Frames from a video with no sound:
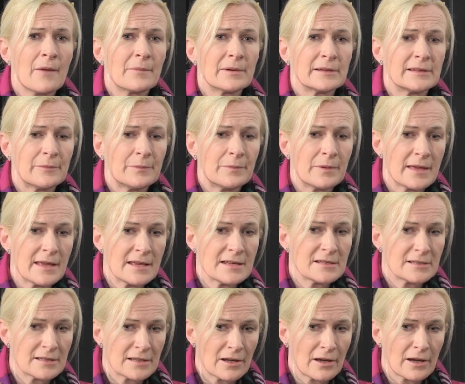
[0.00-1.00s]
But the
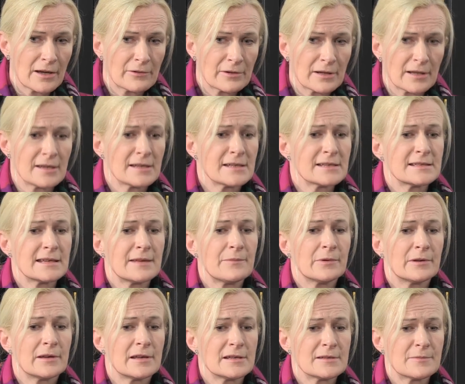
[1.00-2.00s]
piece that I would like to see
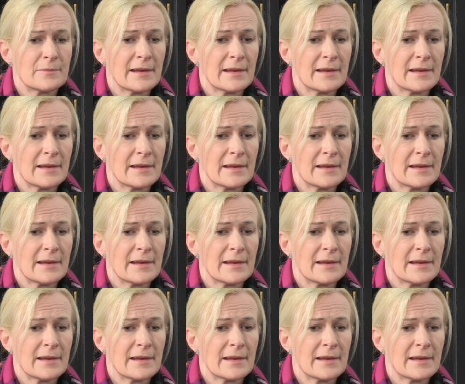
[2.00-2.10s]
put into